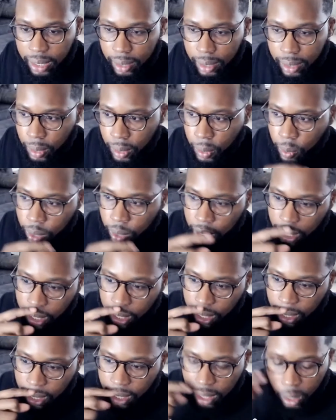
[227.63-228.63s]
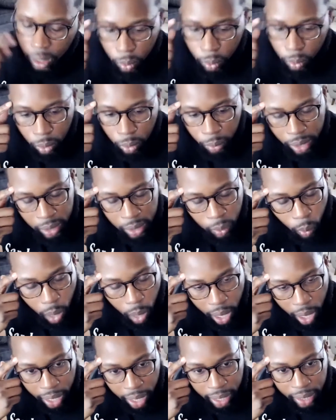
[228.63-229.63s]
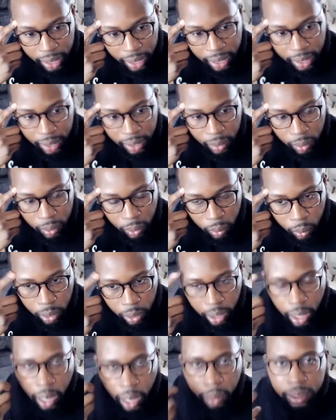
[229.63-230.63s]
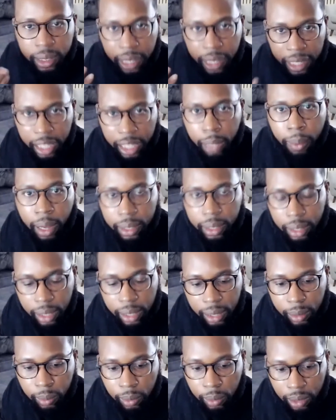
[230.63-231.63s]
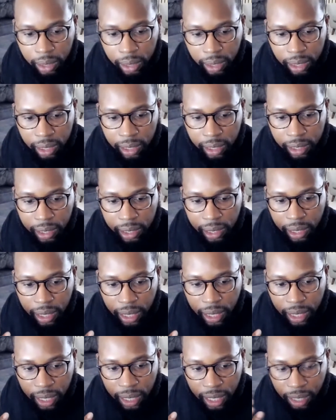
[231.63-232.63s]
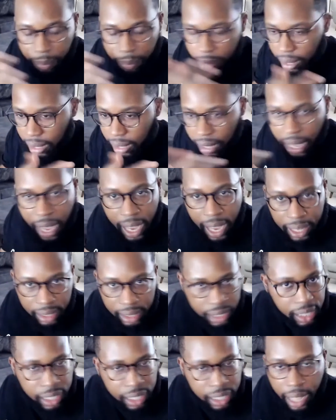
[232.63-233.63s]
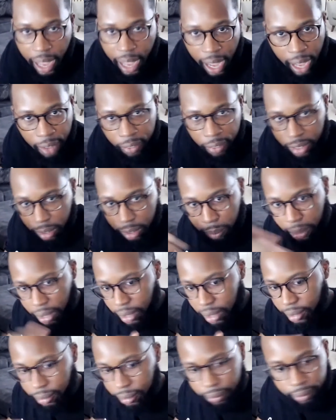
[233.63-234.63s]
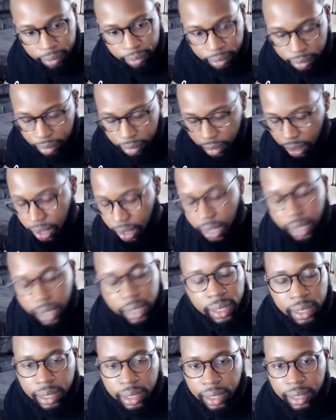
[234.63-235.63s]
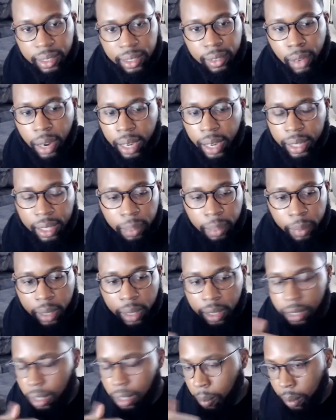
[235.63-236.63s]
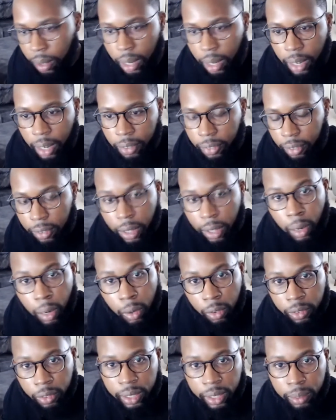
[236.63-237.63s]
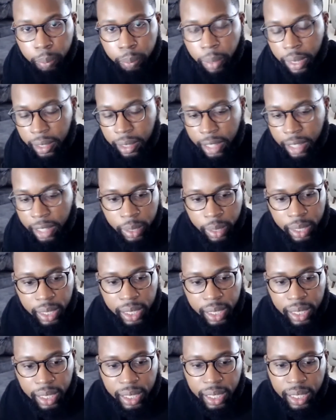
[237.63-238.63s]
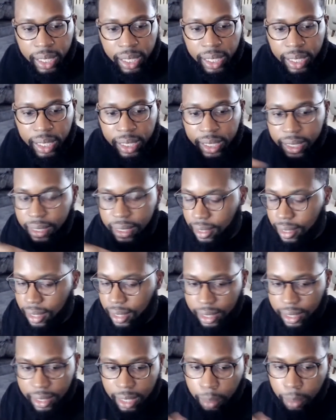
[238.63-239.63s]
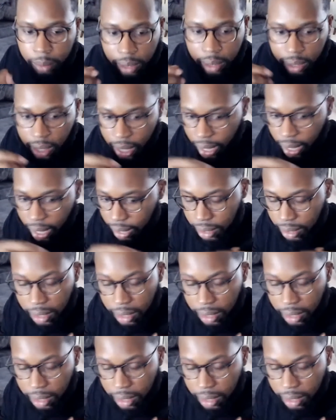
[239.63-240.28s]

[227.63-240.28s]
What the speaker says: So, the reason why, I was thinking about this was, the last year and a half has been nuts, right? Coming off of COVID pandemic, that's something that